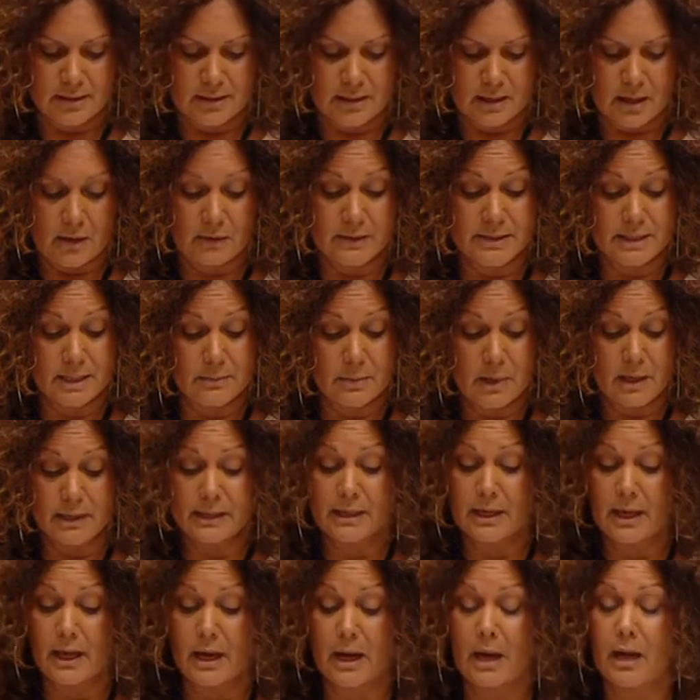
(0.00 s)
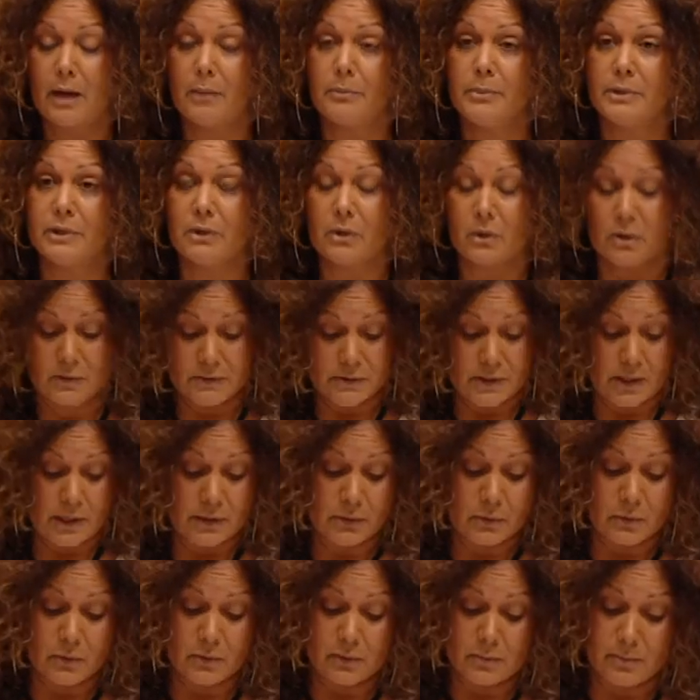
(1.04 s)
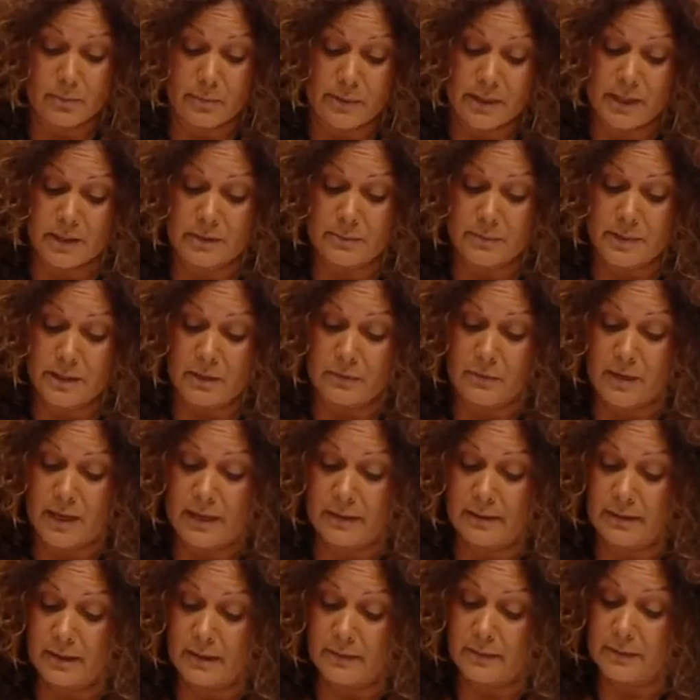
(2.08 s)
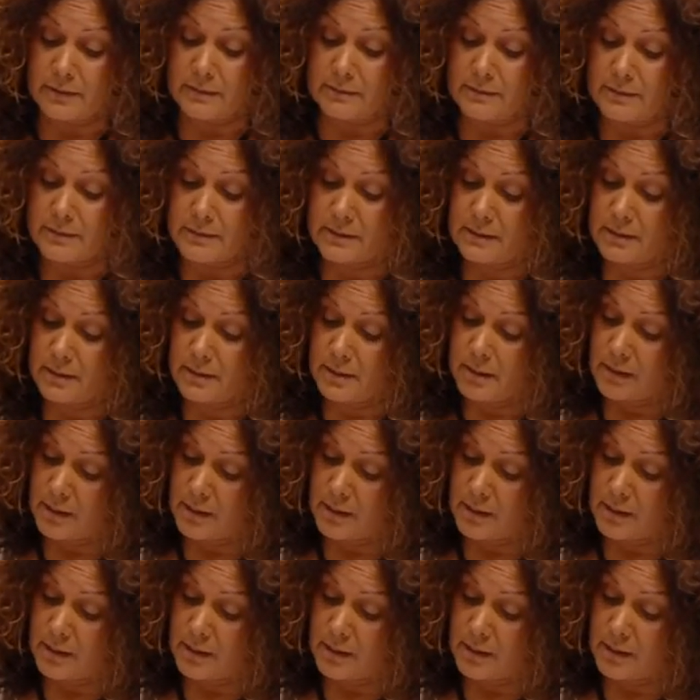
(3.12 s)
I was in my car because I couldn't bear to be around others.